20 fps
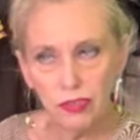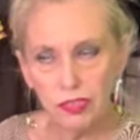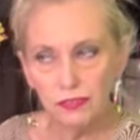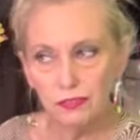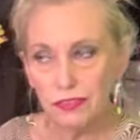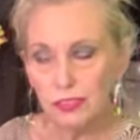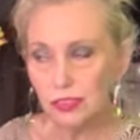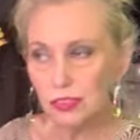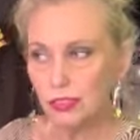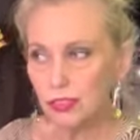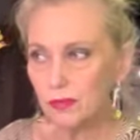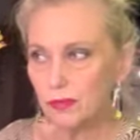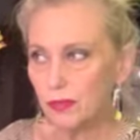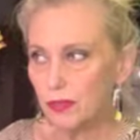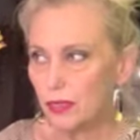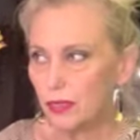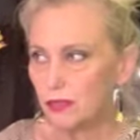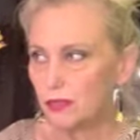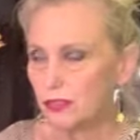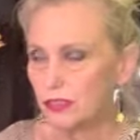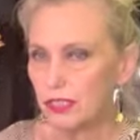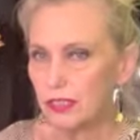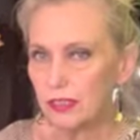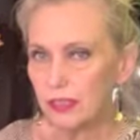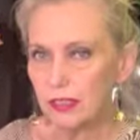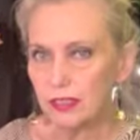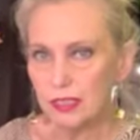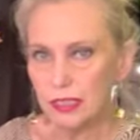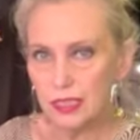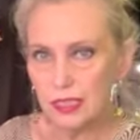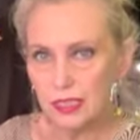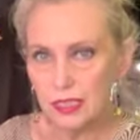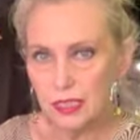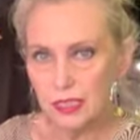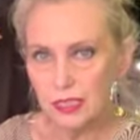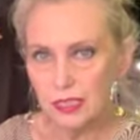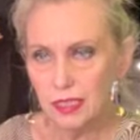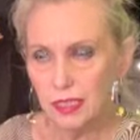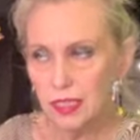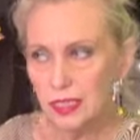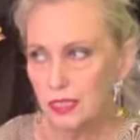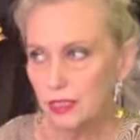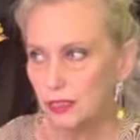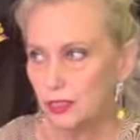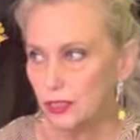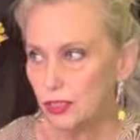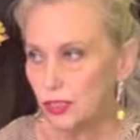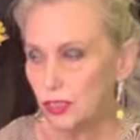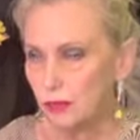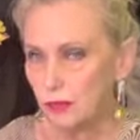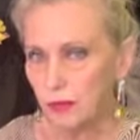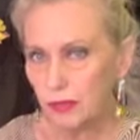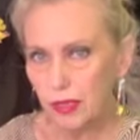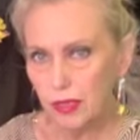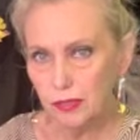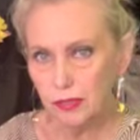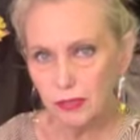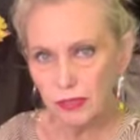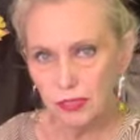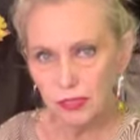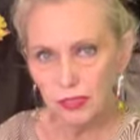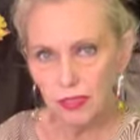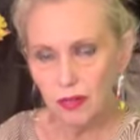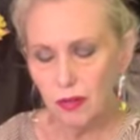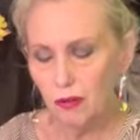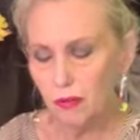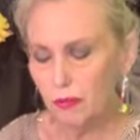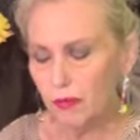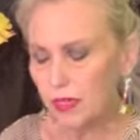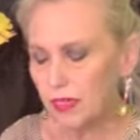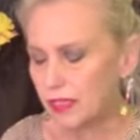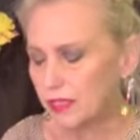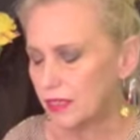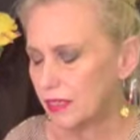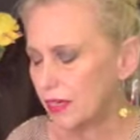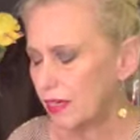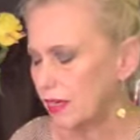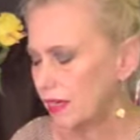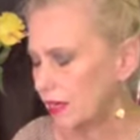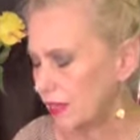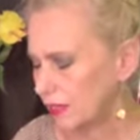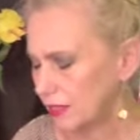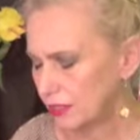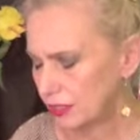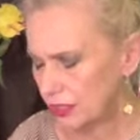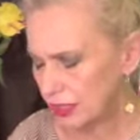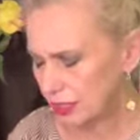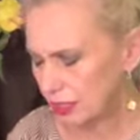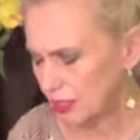If it's tuberose and gardenia, tuberose, oh my gosh.